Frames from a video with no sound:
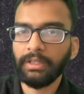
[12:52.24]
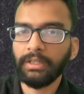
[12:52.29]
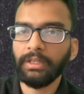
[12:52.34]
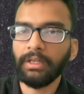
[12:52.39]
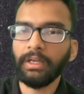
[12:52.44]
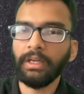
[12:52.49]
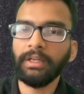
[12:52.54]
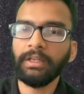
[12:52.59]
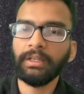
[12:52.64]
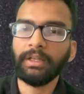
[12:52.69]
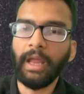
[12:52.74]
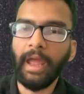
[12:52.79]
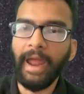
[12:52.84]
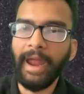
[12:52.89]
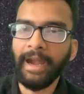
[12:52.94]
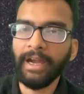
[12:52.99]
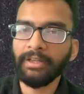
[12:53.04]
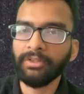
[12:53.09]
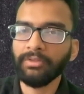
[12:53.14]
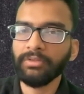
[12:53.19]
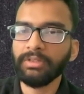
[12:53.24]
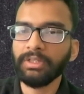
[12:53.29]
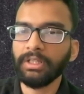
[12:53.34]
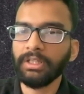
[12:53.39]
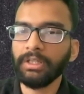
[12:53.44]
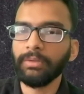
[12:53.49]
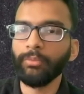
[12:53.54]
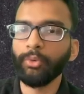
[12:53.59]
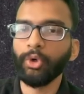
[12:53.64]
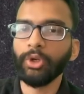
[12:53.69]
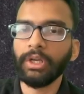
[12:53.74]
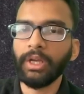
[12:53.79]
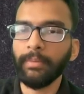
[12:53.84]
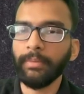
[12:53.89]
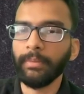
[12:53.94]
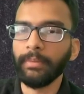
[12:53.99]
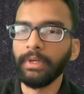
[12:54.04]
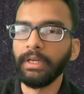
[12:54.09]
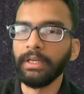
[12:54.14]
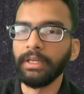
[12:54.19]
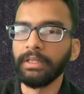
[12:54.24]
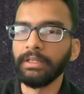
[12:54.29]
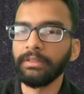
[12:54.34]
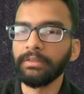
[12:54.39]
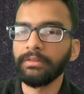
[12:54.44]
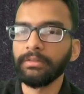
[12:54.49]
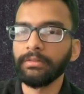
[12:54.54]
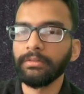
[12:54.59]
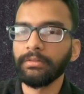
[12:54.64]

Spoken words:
it adds on certain more capabilities.